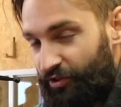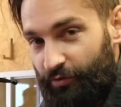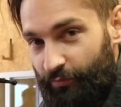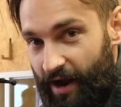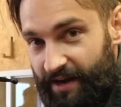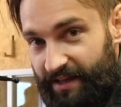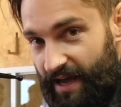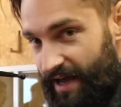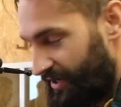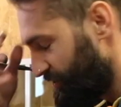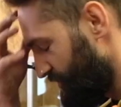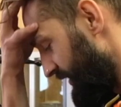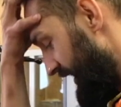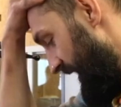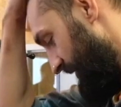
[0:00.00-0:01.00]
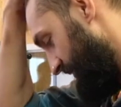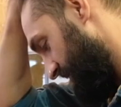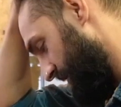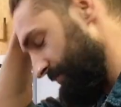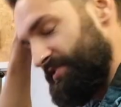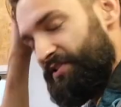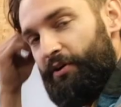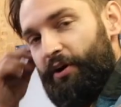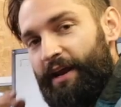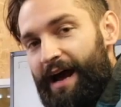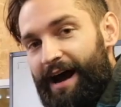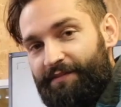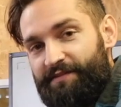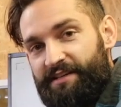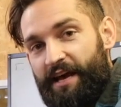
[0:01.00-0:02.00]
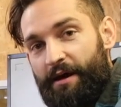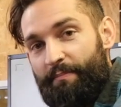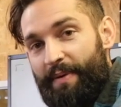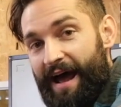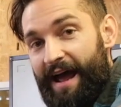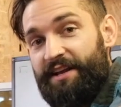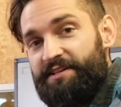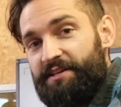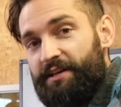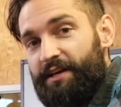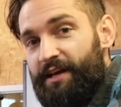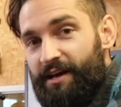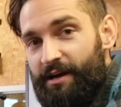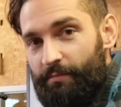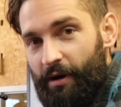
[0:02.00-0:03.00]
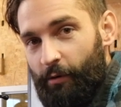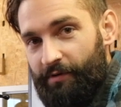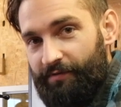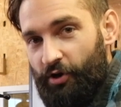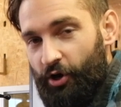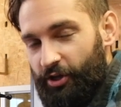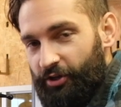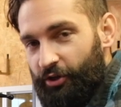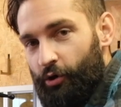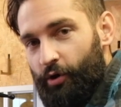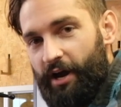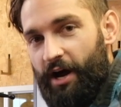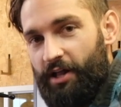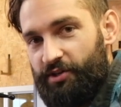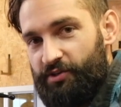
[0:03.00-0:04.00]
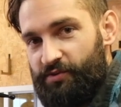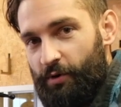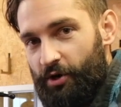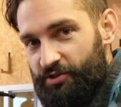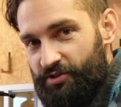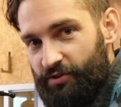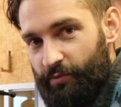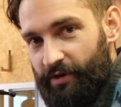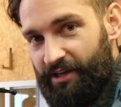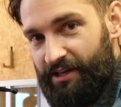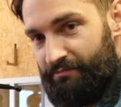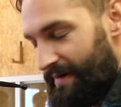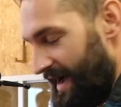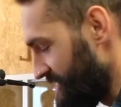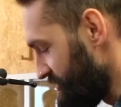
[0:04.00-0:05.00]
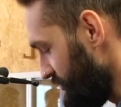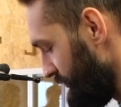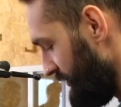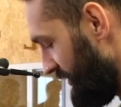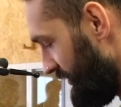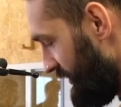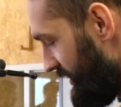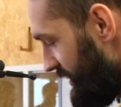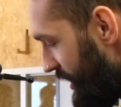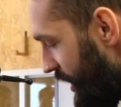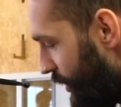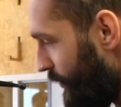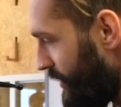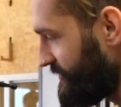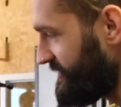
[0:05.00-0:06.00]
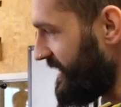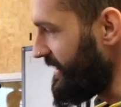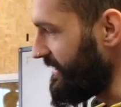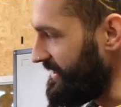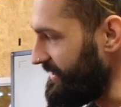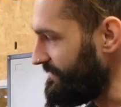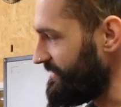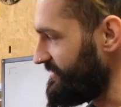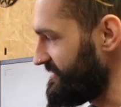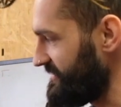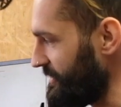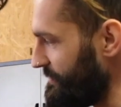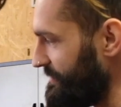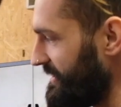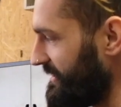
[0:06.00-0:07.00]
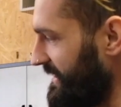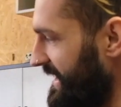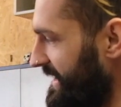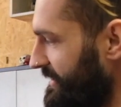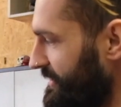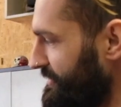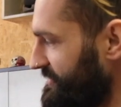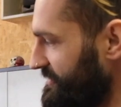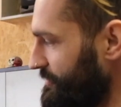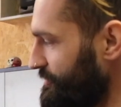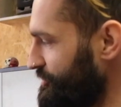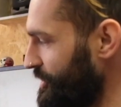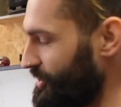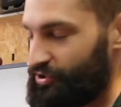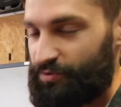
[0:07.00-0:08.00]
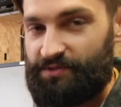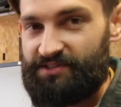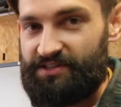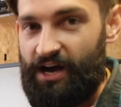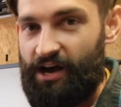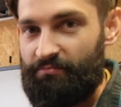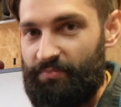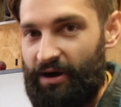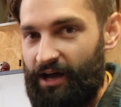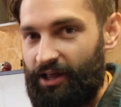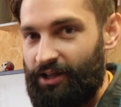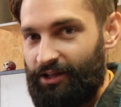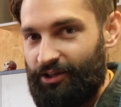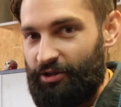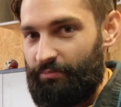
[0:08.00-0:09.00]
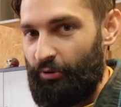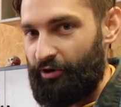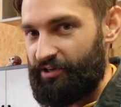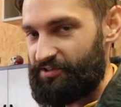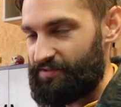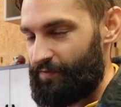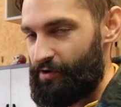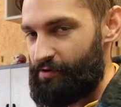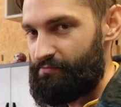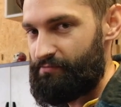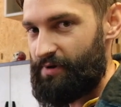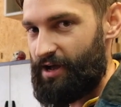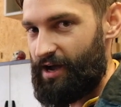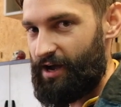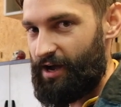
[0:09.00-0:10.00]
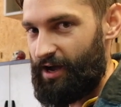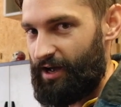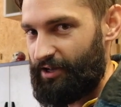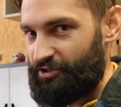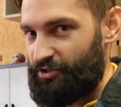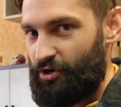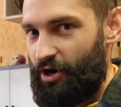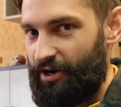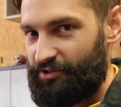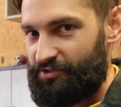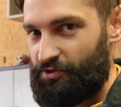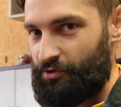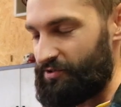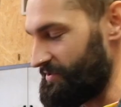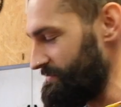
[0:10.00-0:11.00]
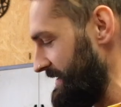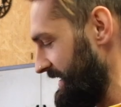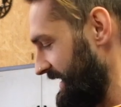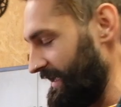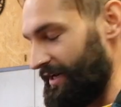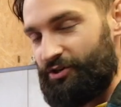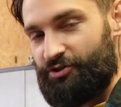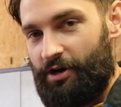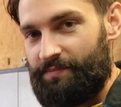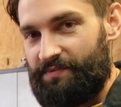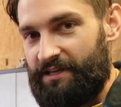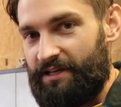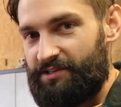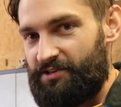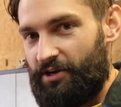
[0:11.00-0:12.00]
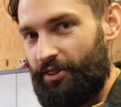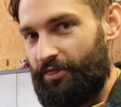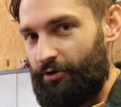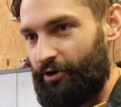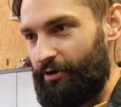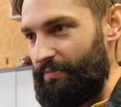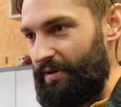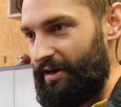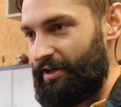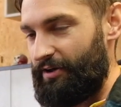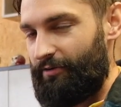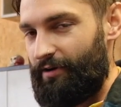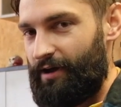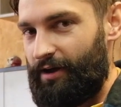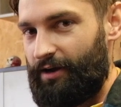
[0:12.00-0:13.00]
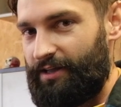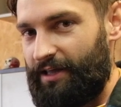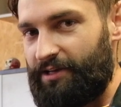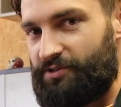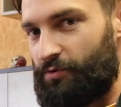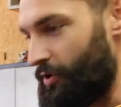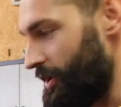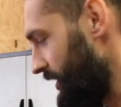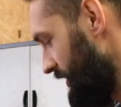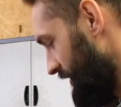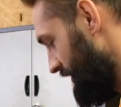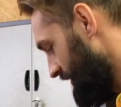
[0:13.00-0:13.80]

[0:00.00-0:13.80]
and the radiator shrouds I'm still going to have to get painted, but we've got a little colour swatch that we can match it with. I was going to leave this till a bit later until Josh was done, but the boys from United Tools and Makita dropped in, so I thought I'd better get to work.